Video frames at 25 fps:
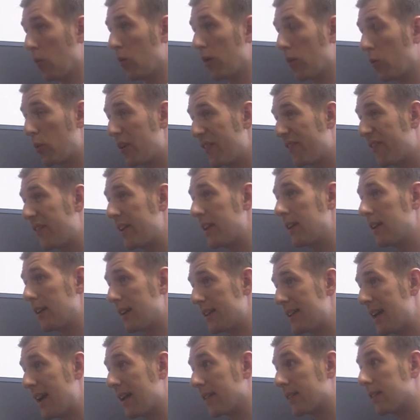We feel,
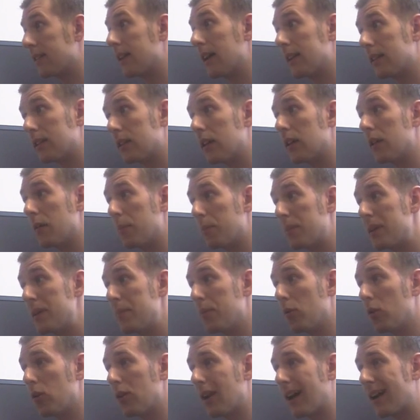yes, that
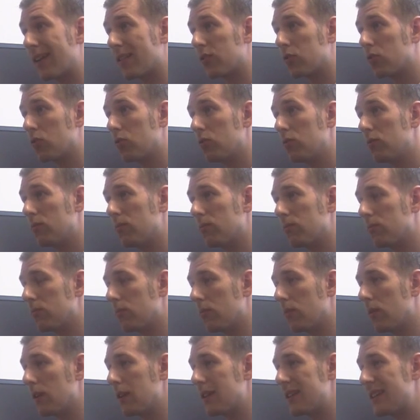people are
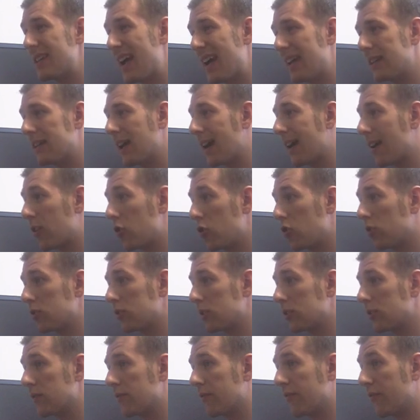
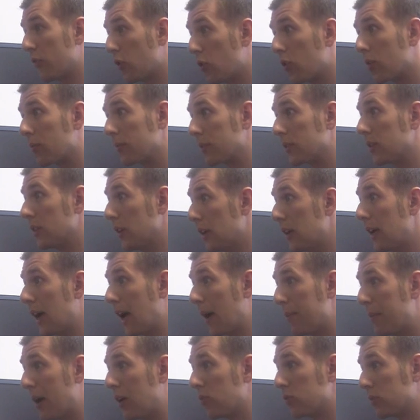not informed
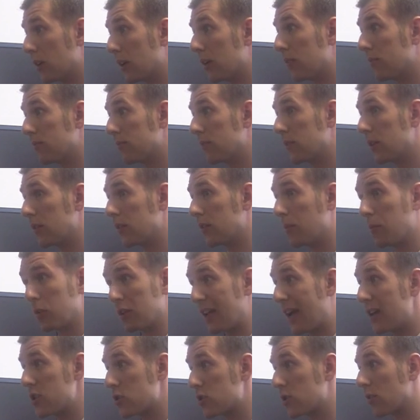about the
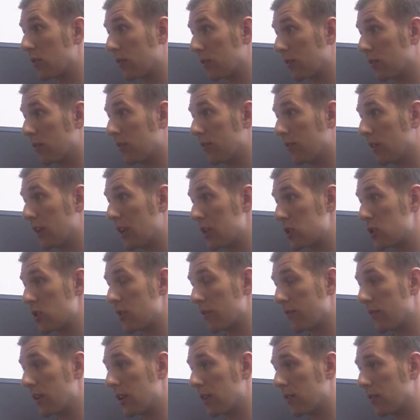potentials of
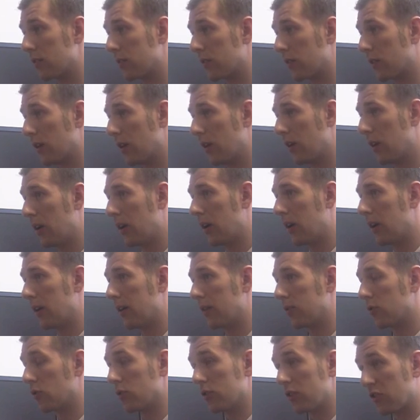electric vehicles.
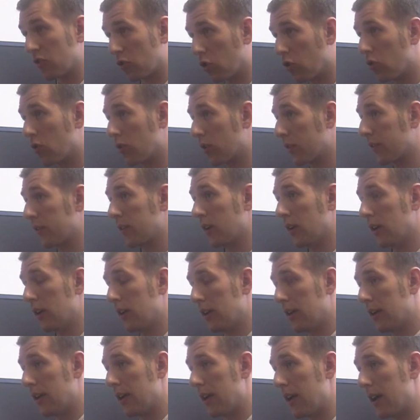So this course
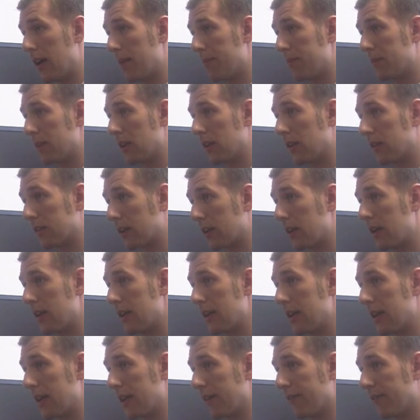is
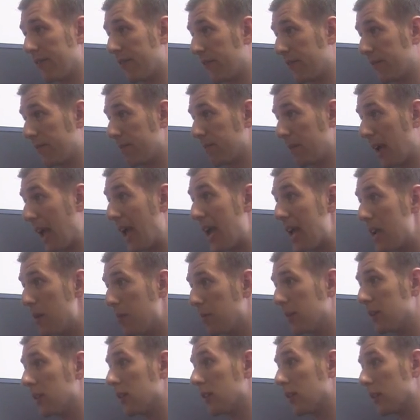really
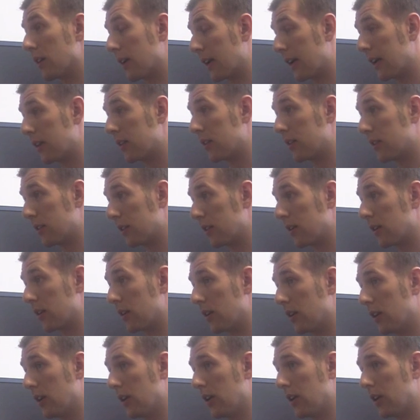aimed
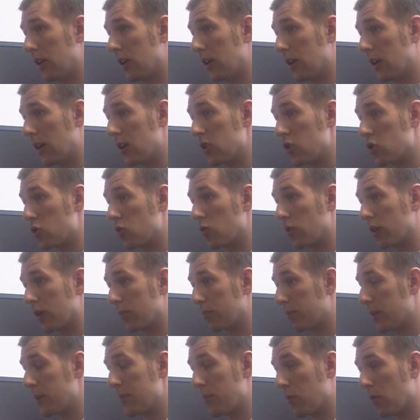at
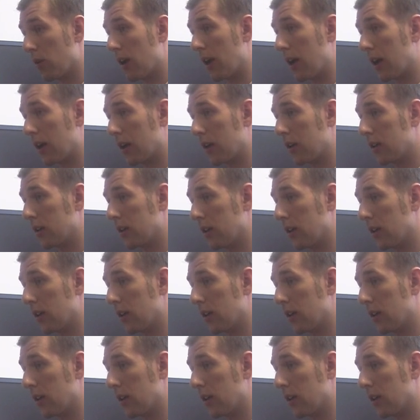ensuring people are